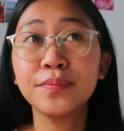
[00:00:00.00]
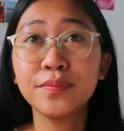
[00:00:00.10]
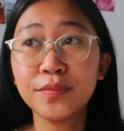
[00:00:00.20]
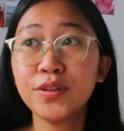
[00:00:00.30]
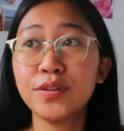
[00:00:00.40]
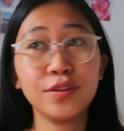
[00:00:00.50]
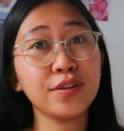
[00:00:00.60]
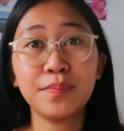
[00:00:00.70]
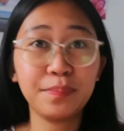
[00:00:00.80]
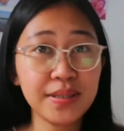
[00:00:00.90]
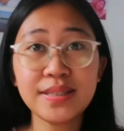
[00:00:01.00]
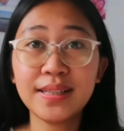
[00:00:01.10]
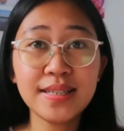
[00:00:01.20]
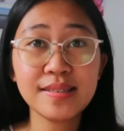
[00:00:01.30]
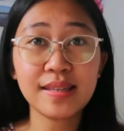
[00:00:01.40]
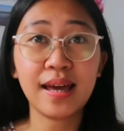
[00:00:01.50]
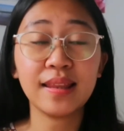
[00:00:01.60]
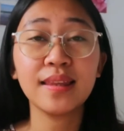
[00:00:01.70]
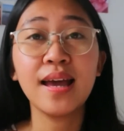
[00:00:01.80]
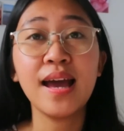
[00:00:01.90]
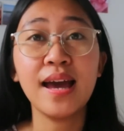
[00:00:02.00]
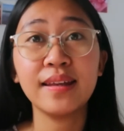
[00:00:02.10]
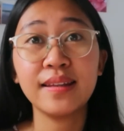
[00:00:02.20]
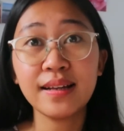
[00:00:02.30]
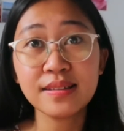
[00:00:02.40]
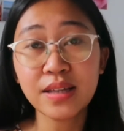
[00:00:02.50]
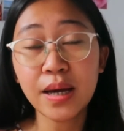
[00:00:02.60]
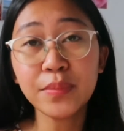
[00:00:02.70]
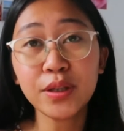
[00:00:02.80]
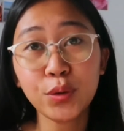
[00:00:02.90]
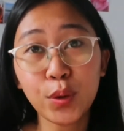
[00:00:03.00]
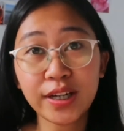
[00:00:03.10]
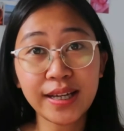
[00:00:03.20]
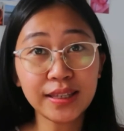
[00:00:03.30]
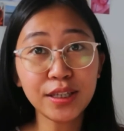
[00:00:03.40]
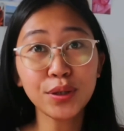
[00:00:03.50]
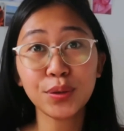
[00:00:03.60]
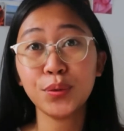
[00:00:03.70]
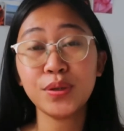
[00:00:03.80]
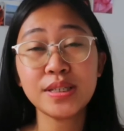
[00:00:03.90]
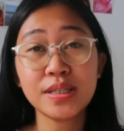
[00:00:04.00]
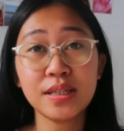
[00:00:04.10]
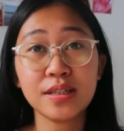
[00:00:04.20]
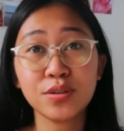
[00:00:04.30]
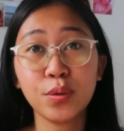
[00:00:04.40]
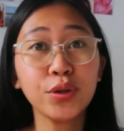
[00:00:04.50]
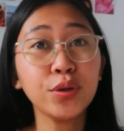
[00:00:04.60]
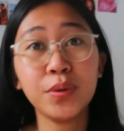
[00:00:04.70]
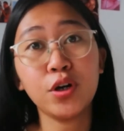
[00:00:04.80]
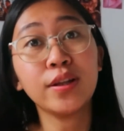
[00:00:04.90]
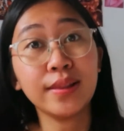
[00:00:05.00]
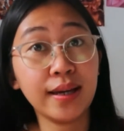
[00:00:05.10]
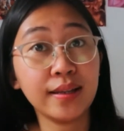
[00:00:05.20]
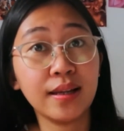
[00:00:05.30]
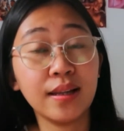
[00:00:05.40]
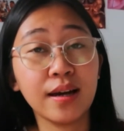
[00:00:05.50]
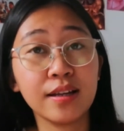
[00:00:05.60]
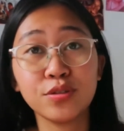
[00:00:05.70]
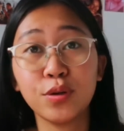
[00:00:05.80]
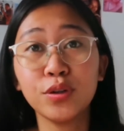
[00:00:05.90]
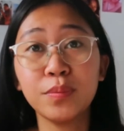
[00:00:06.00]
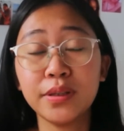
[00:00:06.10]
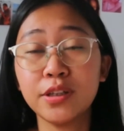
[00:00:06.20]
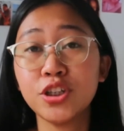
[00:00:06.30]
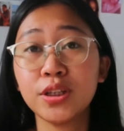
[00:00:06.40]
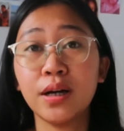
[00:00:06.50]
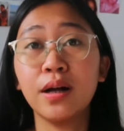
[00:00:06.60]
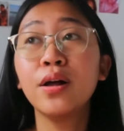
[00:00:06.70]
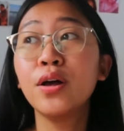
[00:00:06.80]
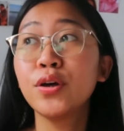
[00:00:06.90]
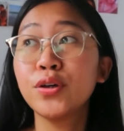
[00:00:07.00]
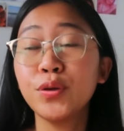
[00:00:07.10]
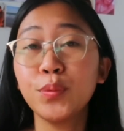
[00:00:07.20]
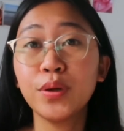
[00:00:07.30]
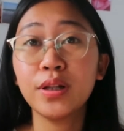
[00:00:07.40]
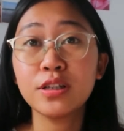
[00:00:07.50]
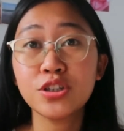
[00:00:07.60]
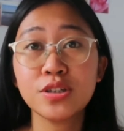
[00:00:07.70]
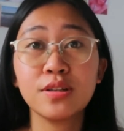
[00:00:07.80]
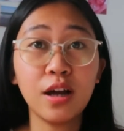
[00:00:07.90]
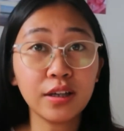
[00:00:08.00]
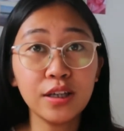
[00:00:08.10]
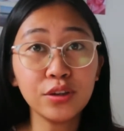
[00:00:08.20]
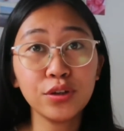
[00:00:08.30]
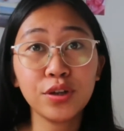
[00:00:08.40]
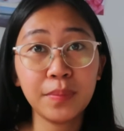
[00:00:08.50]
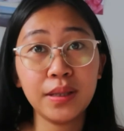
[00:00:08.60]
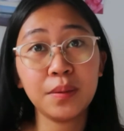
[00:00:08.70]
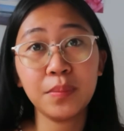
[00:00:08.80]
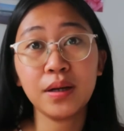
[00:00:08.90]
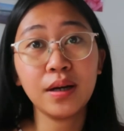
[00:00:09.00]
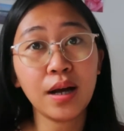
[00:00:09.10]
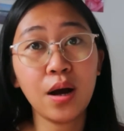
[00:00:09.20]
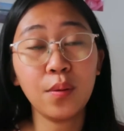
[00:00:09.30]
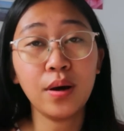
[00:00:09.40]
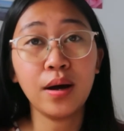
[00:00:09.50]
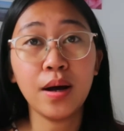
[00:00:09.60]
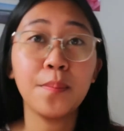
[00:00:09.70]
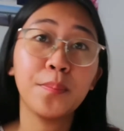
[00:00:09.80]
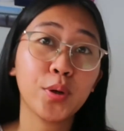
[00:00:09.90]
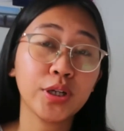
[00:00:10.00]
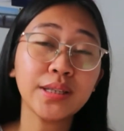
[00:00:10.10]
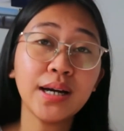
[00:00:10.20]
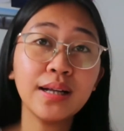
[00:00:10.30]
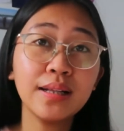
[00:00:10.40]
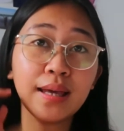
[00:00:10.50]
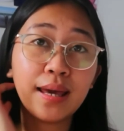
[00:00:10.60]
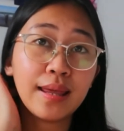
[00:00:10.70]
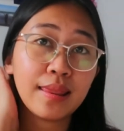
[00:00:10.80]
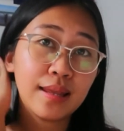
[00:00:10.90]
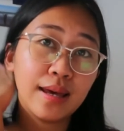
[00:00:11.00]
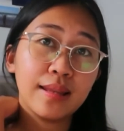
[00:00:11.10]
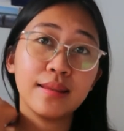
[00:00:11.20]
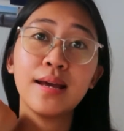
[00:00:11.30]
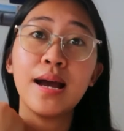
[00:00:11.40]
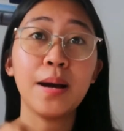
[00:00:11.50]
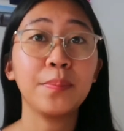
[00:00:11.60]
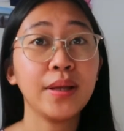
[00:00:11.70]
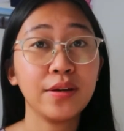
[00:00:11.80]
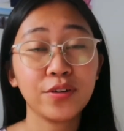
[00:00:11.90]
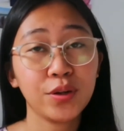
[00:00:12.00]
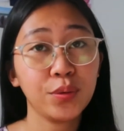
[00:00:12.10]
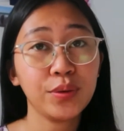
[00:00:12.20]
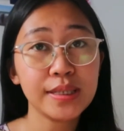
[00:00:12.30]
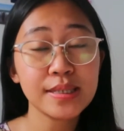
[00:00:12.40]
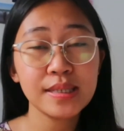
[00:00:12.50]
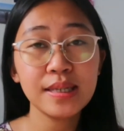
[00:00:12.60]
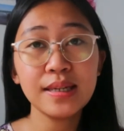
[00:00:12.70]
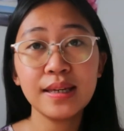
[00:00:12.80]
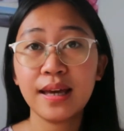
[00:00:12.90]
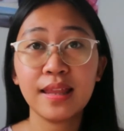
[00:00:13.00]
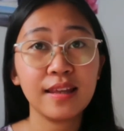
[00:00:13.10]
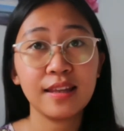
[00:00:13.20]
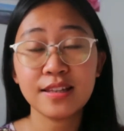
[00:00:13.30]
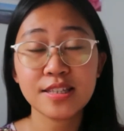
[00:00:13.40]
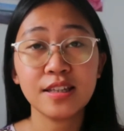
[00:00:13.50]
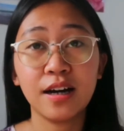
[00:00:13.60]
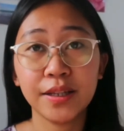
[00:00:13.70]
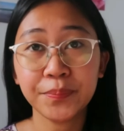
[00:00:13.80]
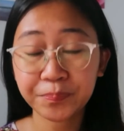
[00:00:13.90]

you're basically set, and the next time that you are getting your OEC is going to be online na lang. It's going to be digital. You will just log into your Balik Manggagawa portal and then apply for OEC, and then it's done.